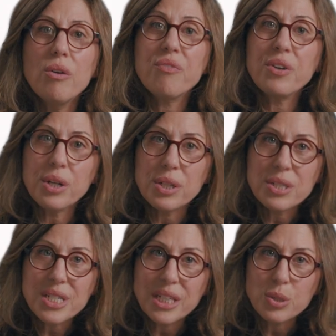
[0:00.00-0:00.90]

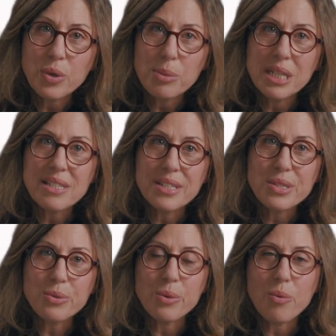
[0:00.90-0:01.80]
First, I joined my
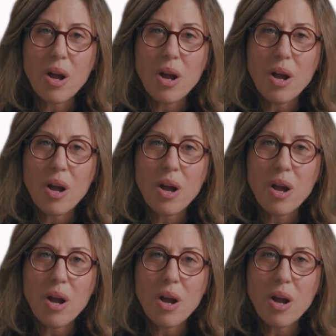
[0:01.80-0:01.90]
sister in